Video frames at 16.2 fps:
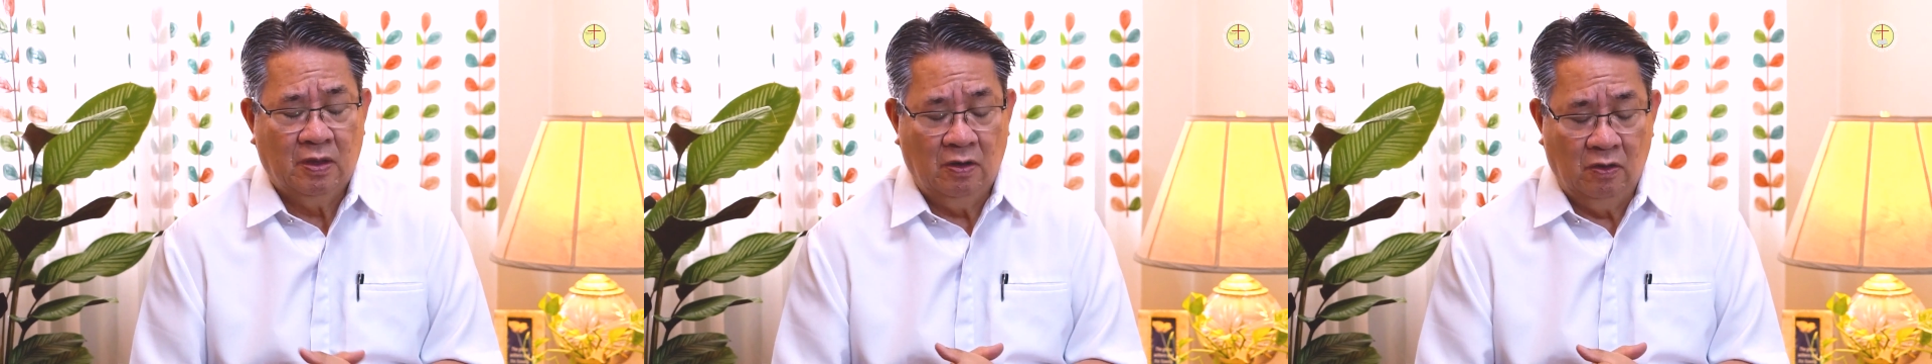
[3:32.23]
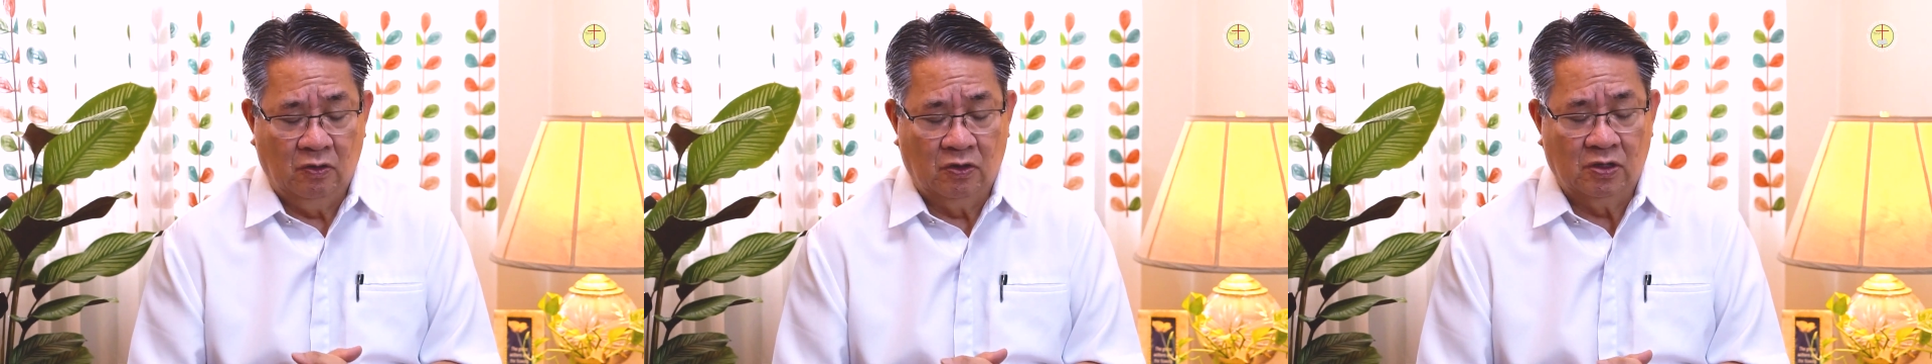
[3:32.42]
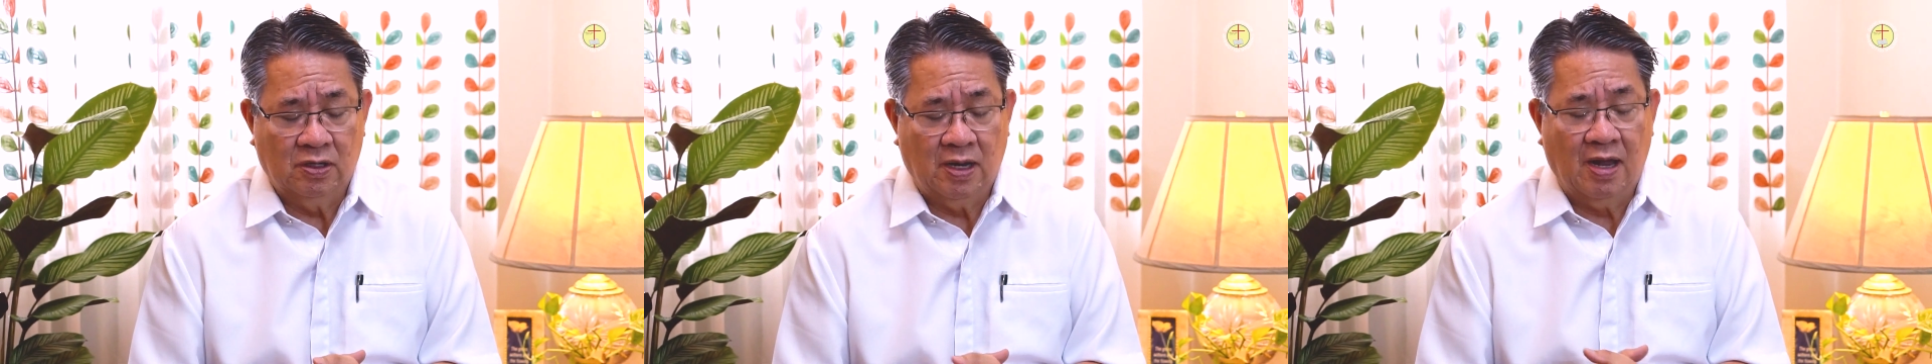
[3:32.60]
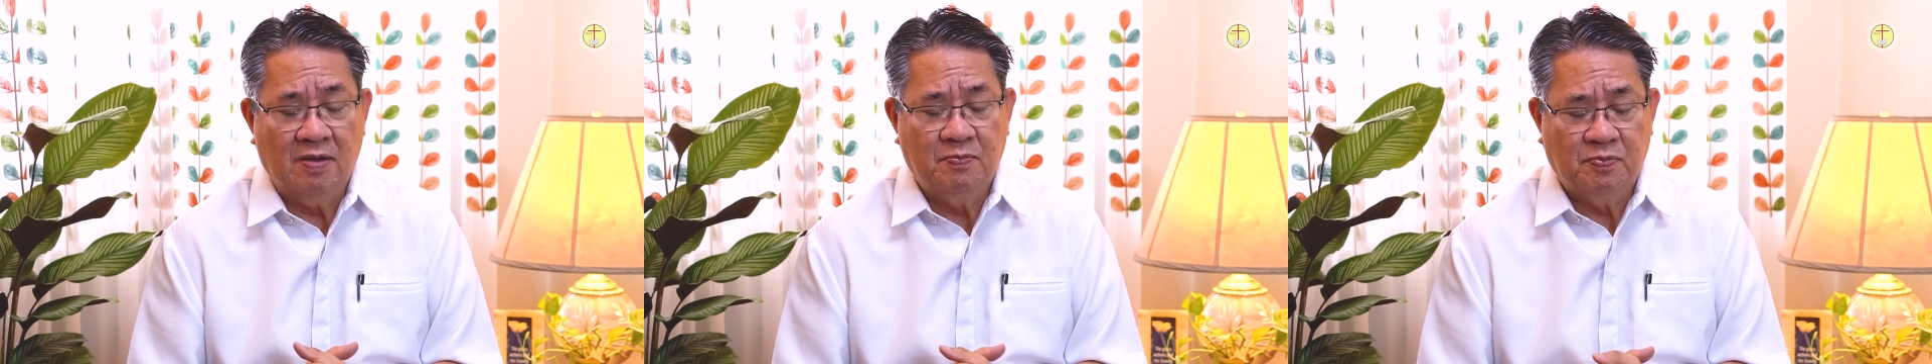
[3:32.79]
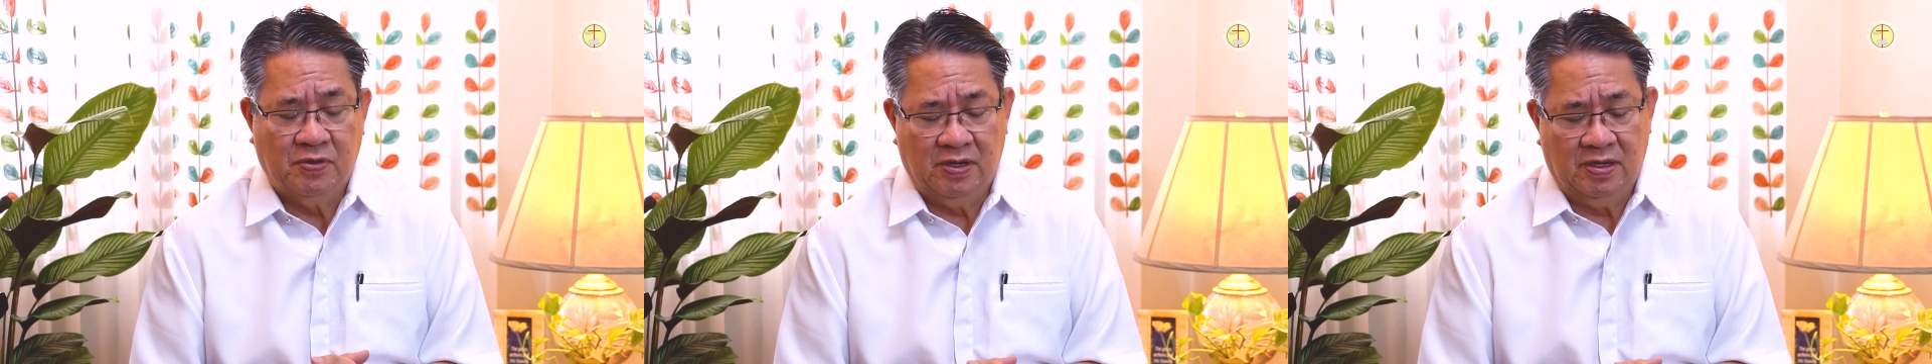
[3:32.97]
Lord,
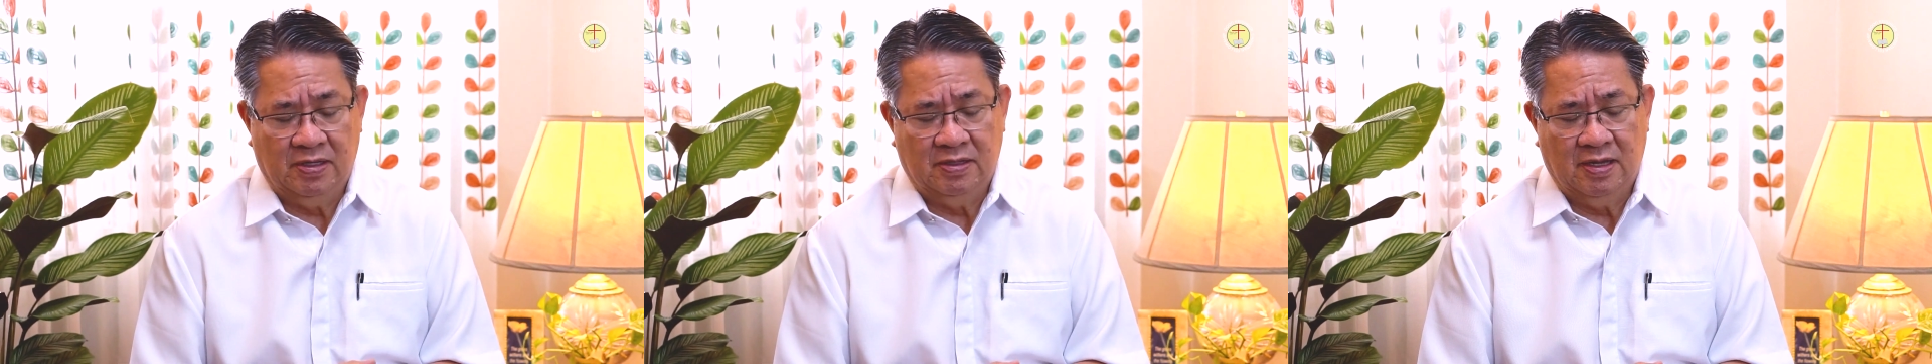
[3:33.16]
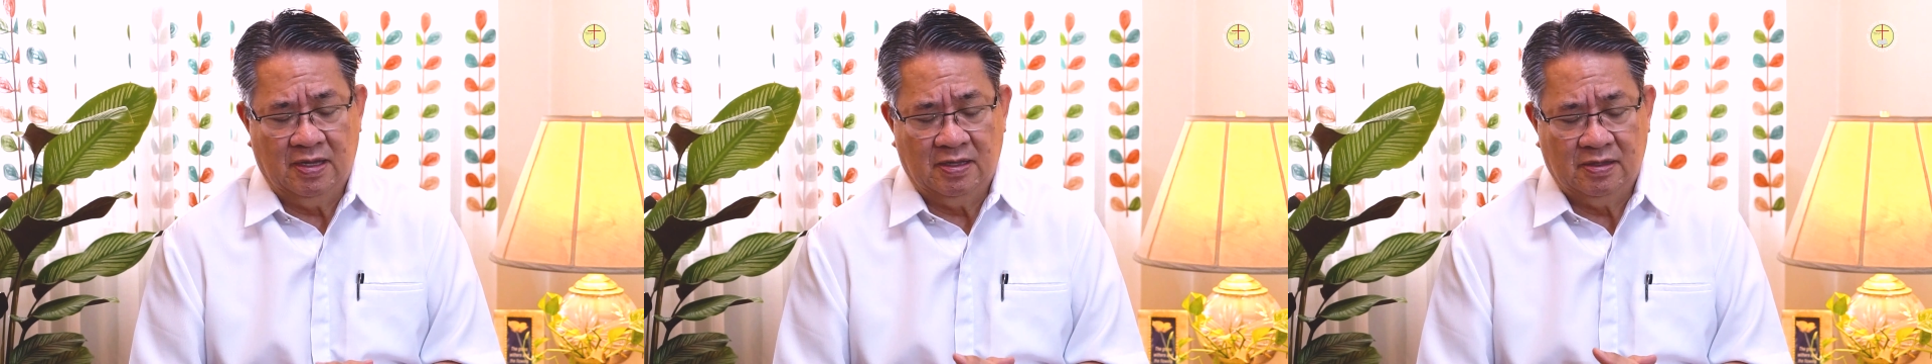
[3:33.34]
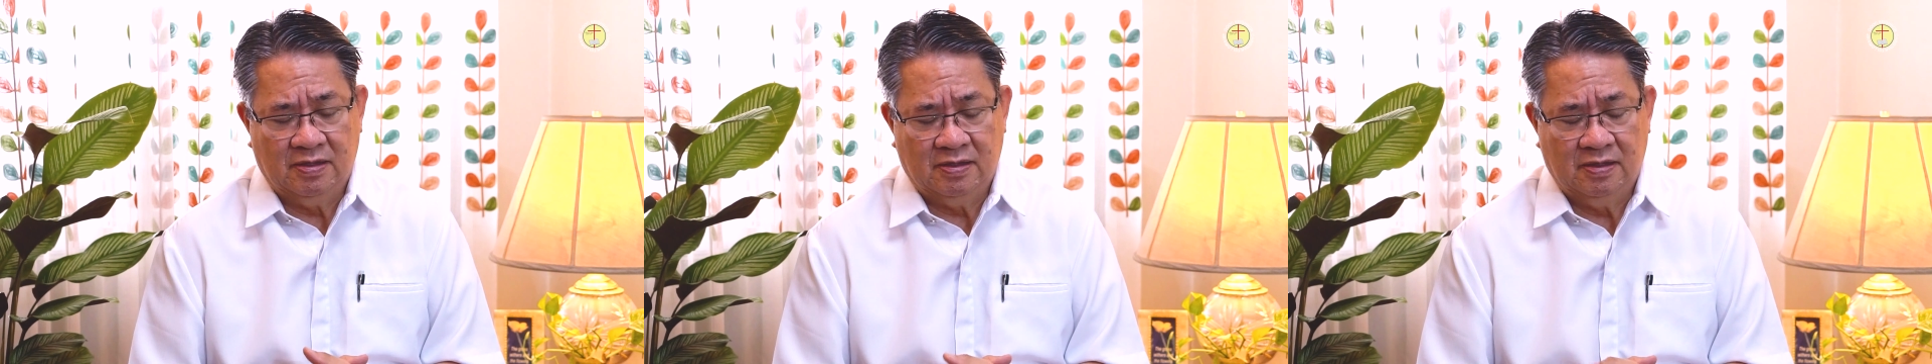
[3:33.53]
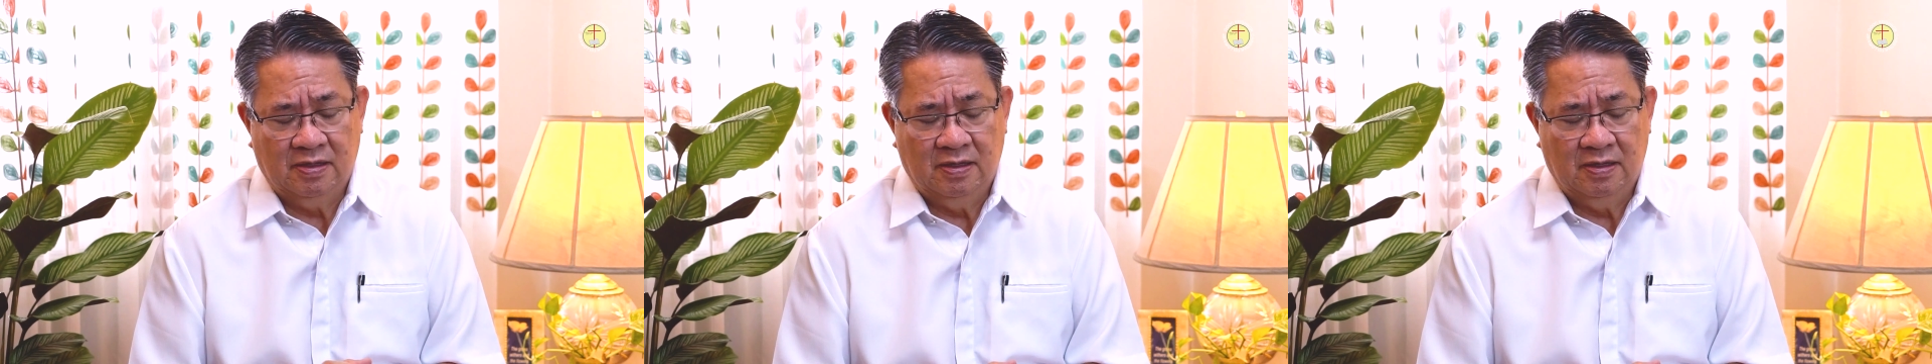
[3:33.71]
I pray that